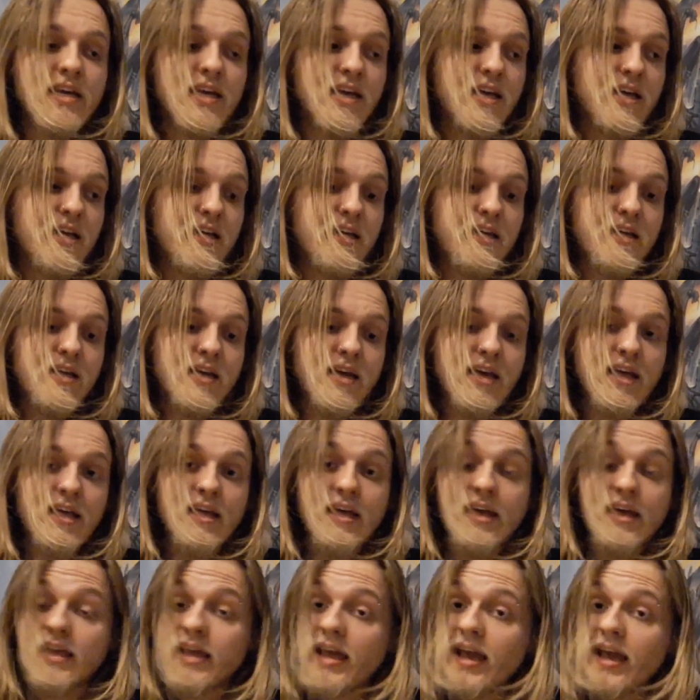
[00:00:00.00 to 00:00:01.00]

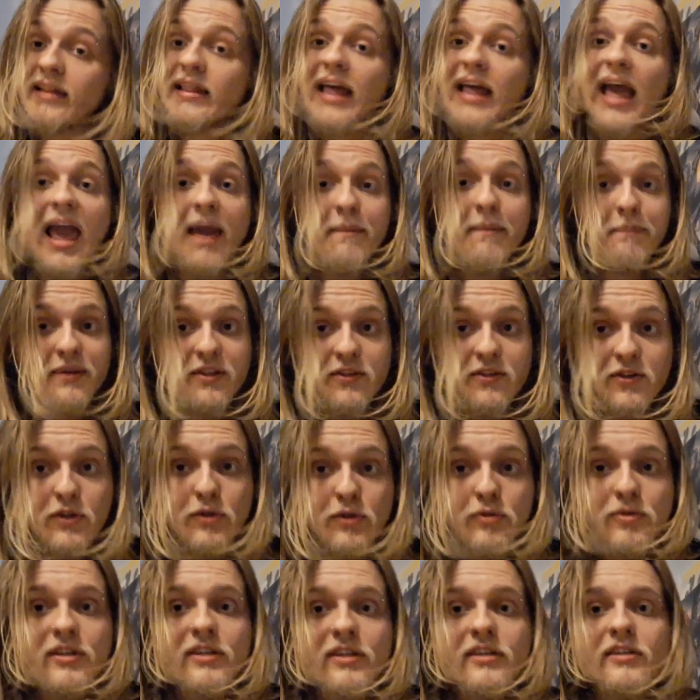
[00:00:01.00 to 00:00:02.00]
Again, Happy
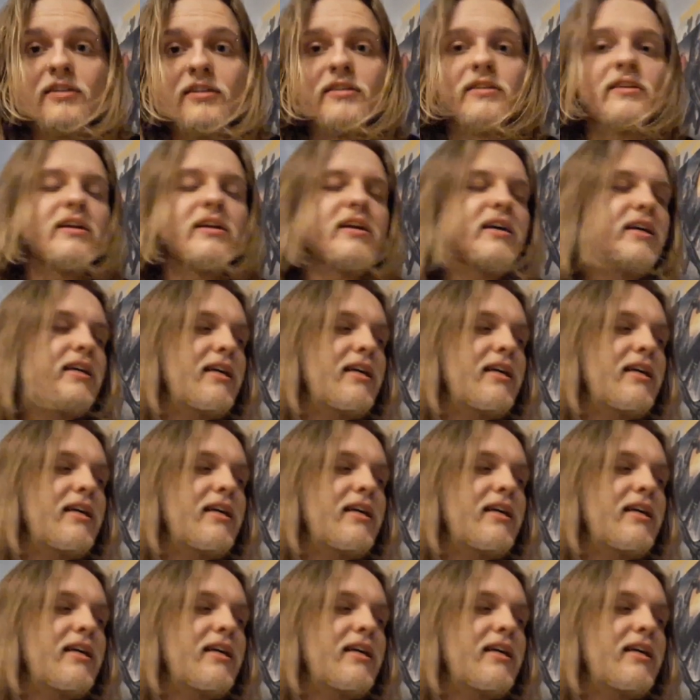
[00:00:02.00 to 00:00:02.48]
New Year.